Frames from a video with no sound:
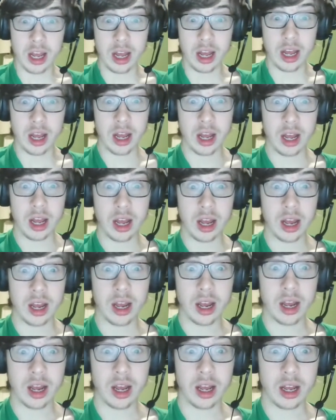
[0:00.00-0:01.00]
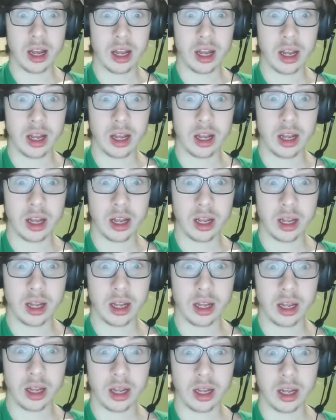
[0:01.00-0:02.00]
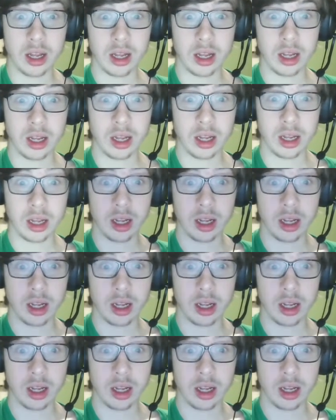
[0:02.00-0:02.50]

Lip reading: (silence)